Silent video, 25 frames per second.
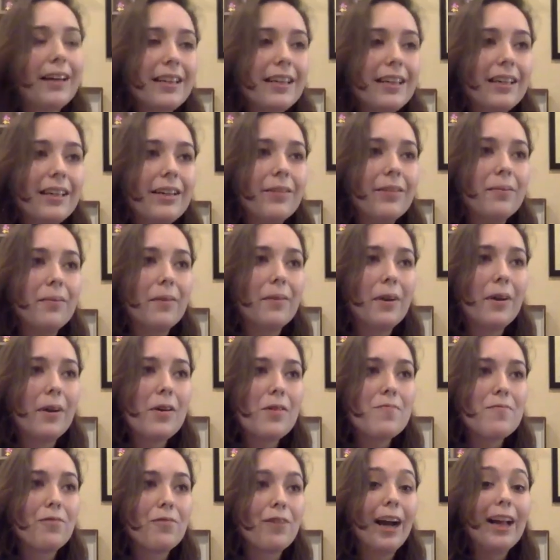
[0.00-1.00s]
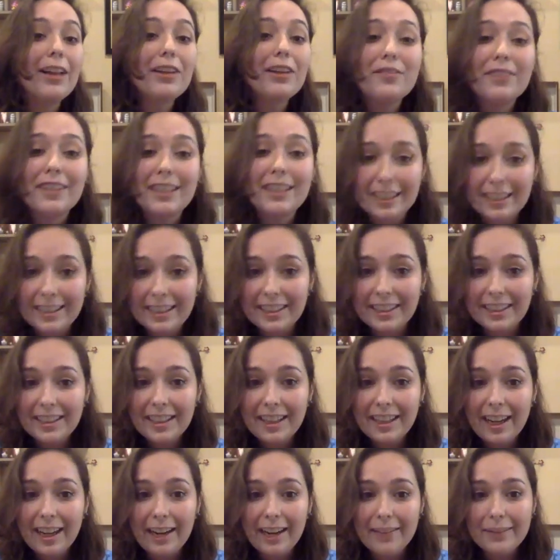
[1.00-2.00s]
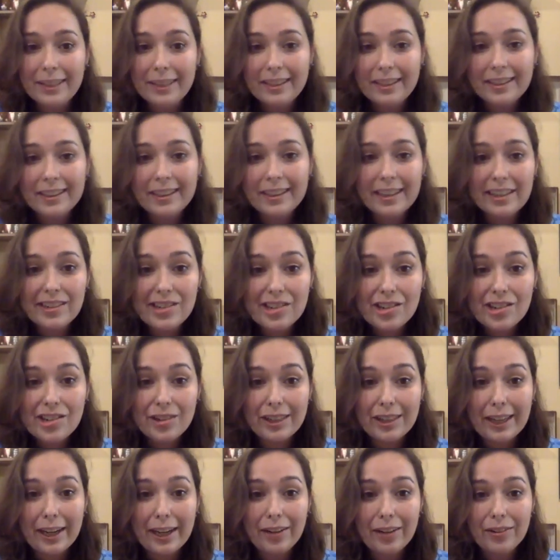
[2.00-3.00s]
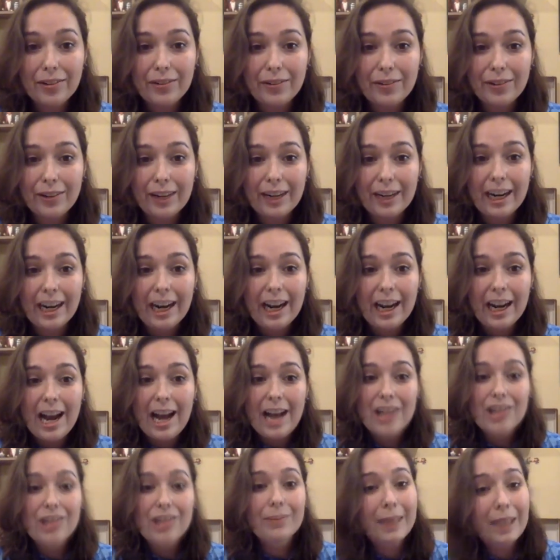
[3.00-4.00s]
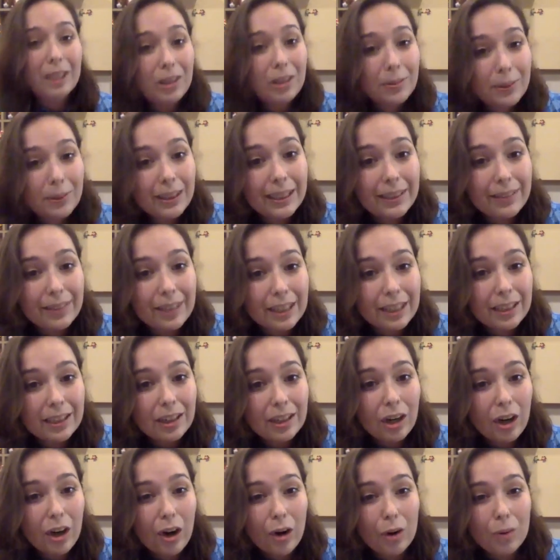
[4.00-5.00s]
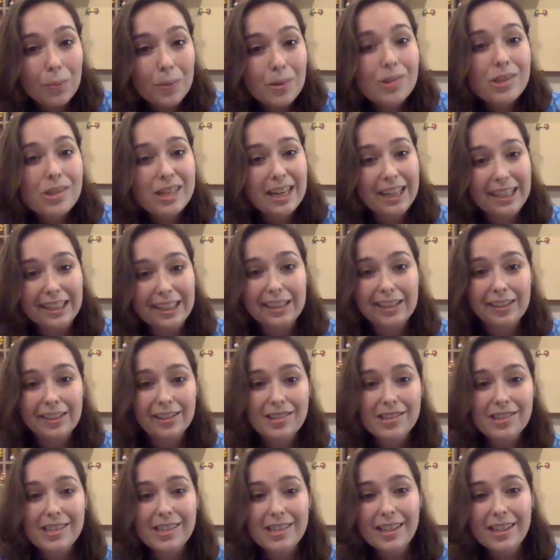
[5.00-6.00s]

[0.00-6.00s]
think relevantly, I've been in the industry now for, Jim, can you believe it? Almost 10 years.